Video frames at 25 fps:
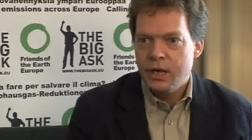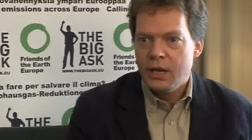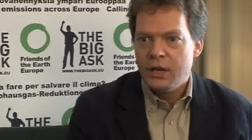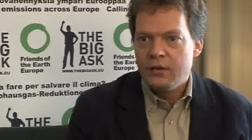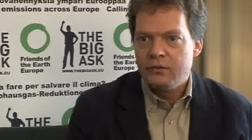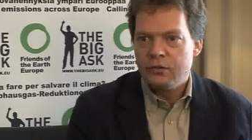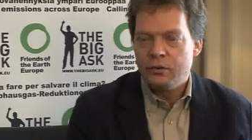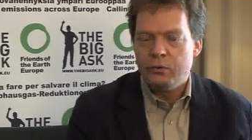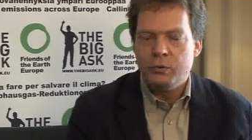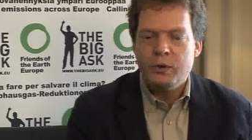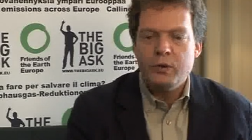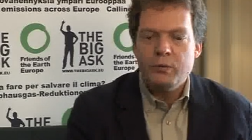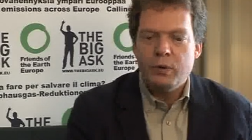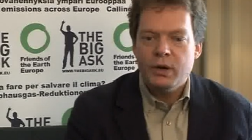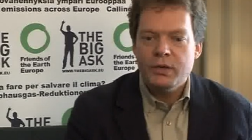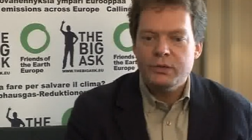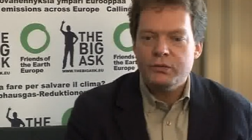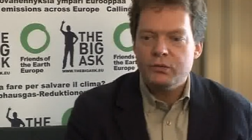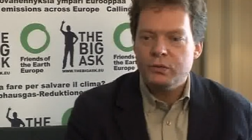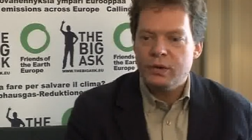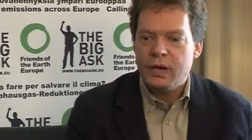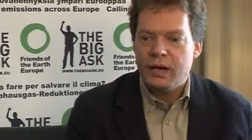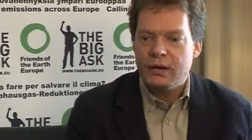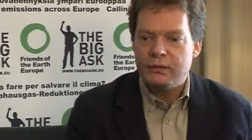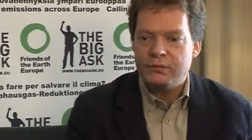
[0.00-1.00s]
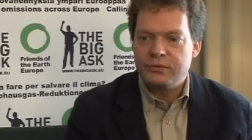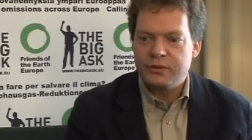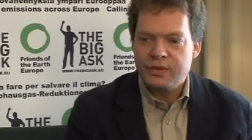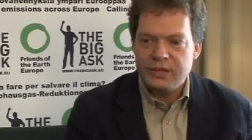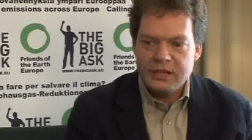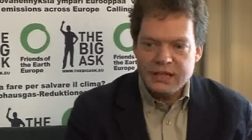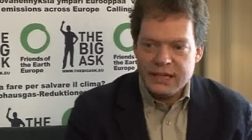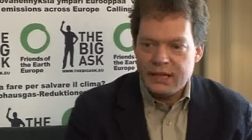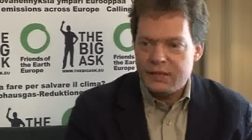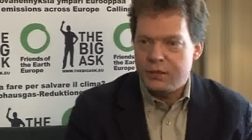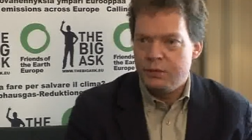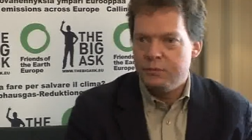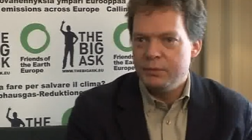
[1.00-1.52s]
So we want to have
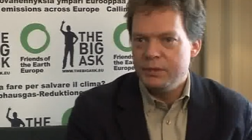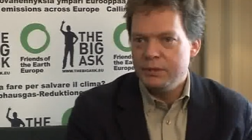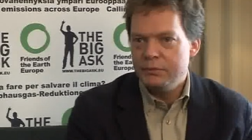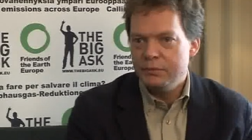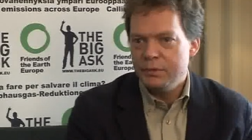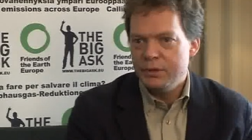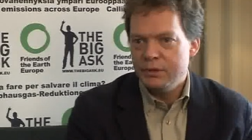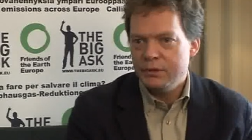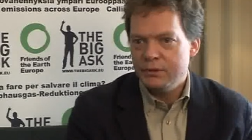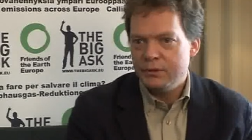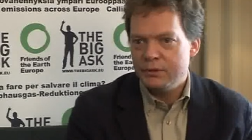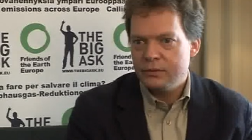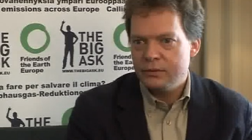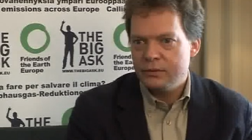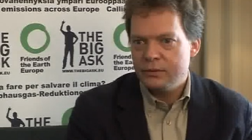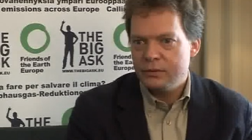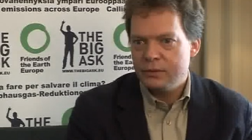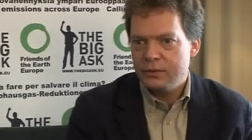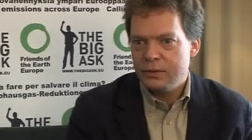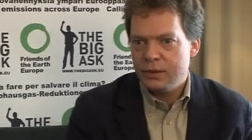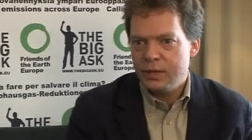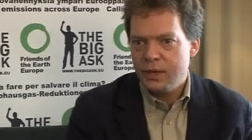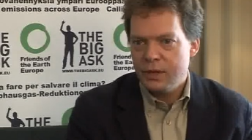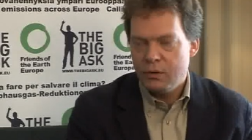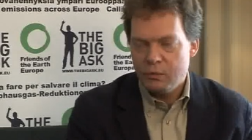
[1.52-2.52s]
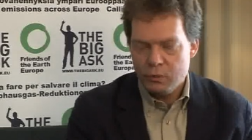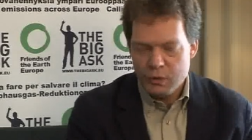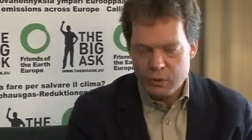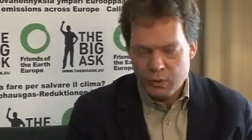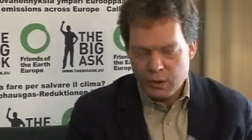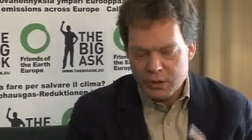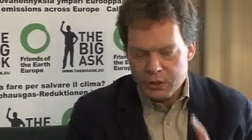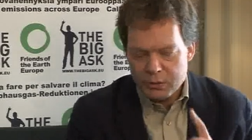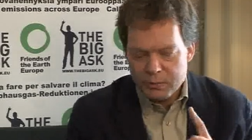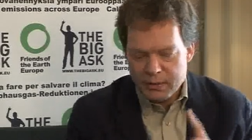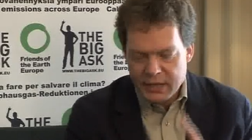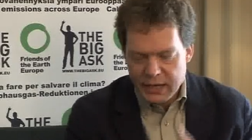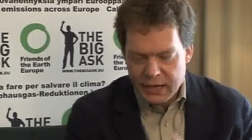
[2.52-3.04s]
clear commitments. We
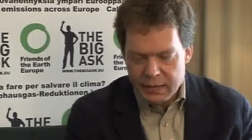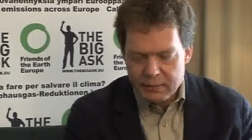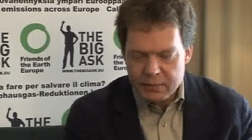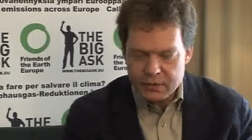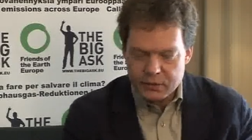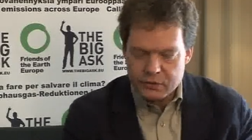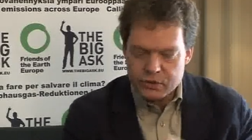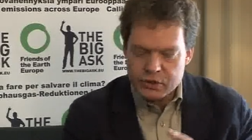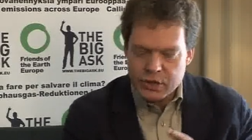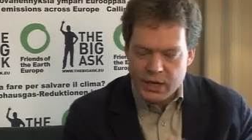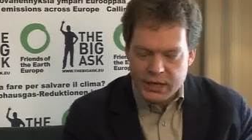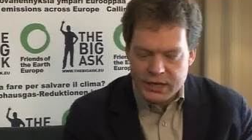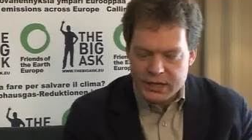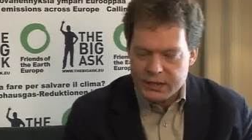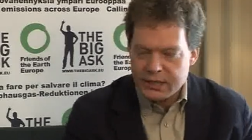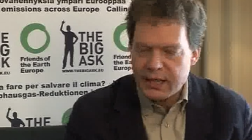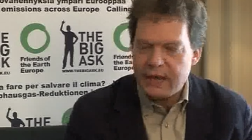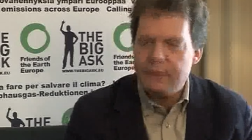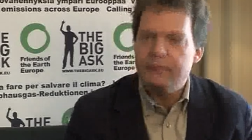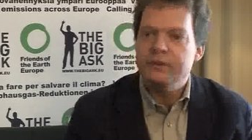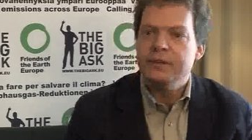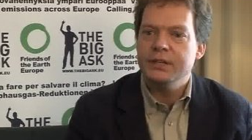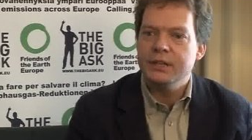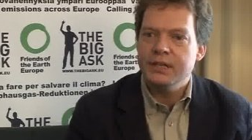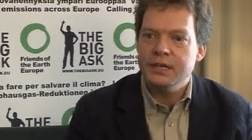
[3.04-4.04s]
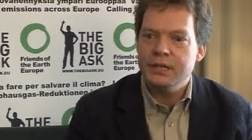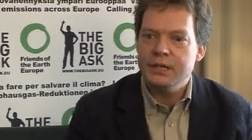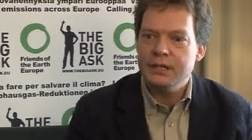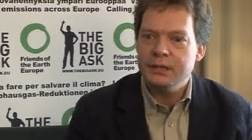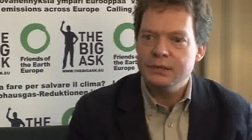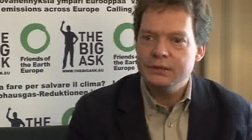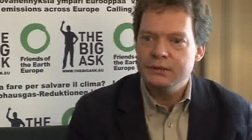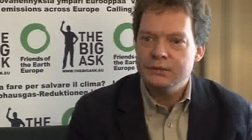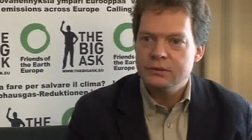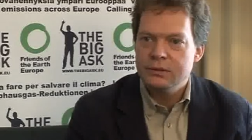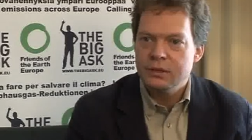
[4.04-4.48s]
want to be able to check it every year.